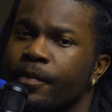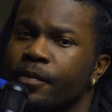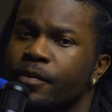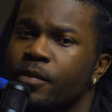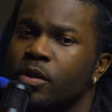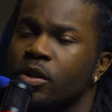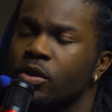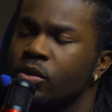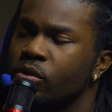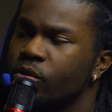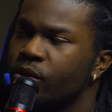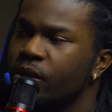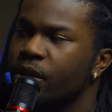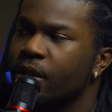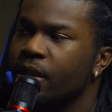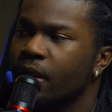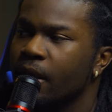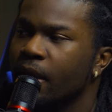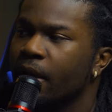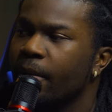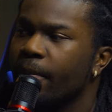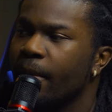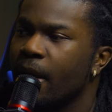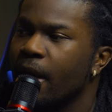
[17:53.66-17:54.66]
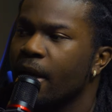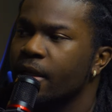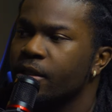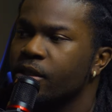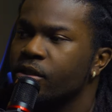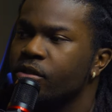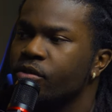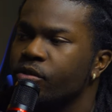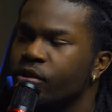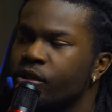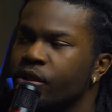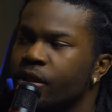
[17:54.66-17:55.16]
She knew she can get a bag.
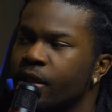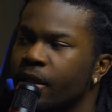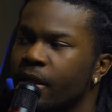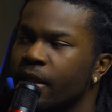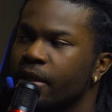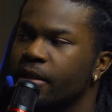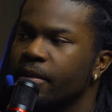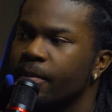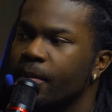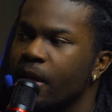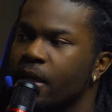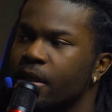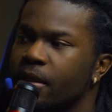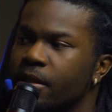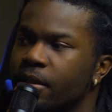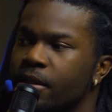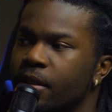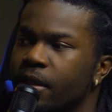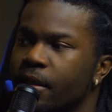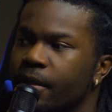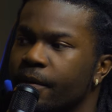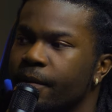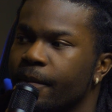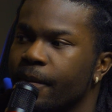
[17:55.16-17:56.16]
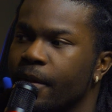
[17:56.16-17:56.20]
She knew she can get the money, son.